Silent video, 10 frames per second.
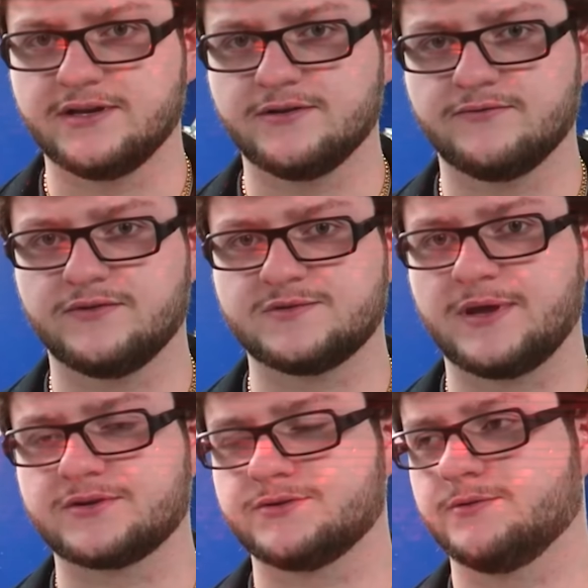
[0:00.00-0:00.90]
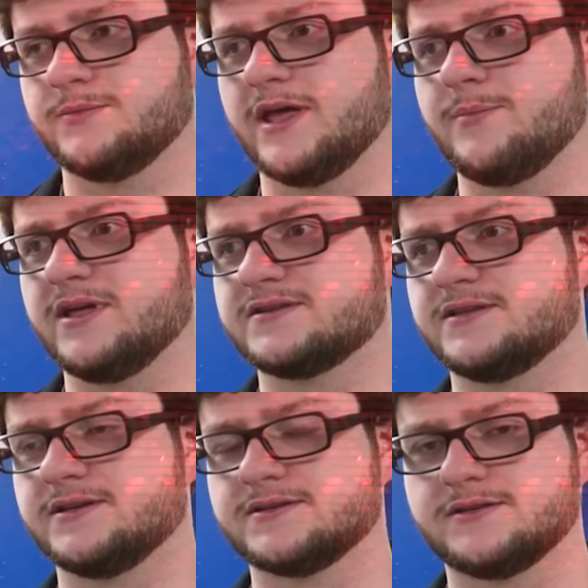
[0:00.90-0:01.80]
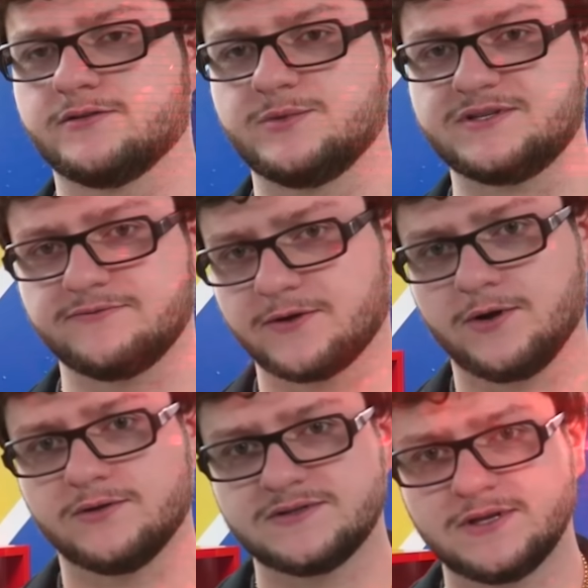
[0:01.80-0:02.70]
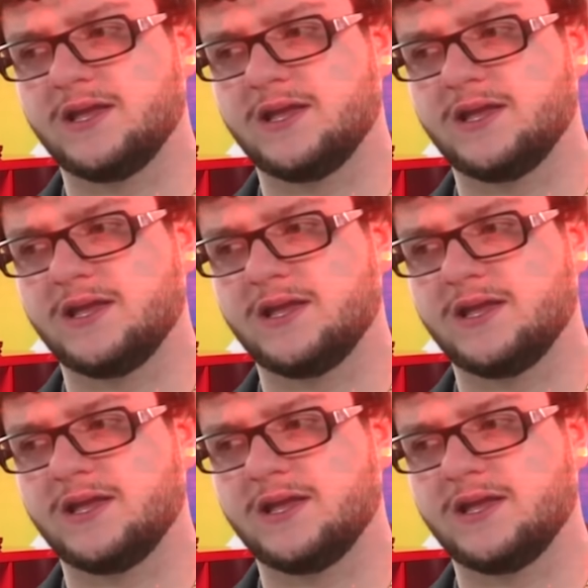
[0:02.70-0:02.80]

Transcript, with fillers: end of the spectrum that makes things a little bit difficult